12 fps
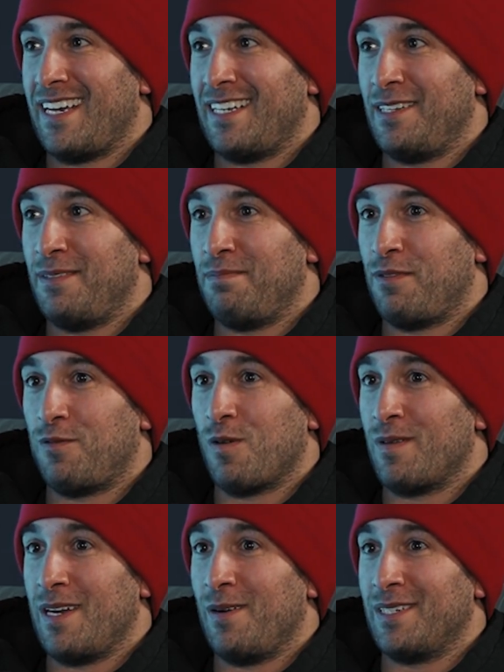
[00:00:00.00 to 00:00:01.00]
and before
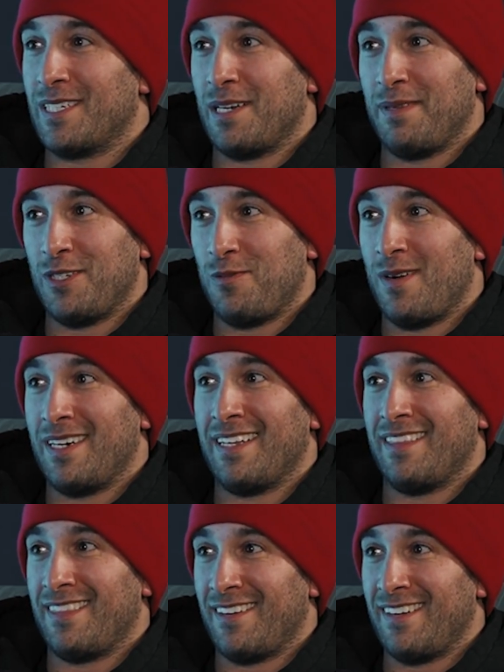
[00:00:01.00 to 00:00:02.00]
we know it, it's going to be 20
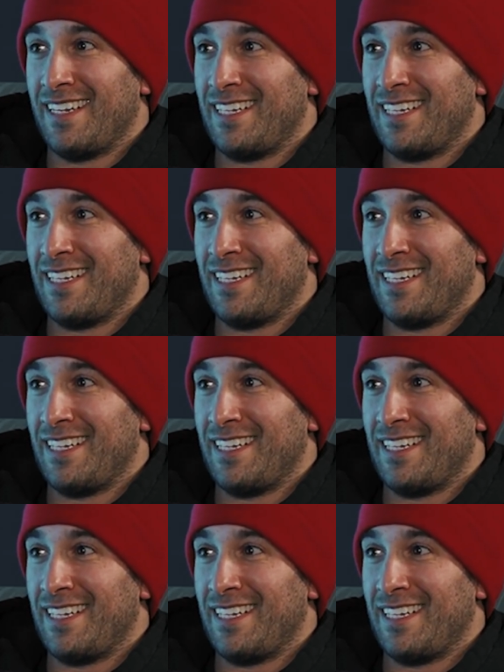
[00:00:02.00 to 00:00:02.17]
and 30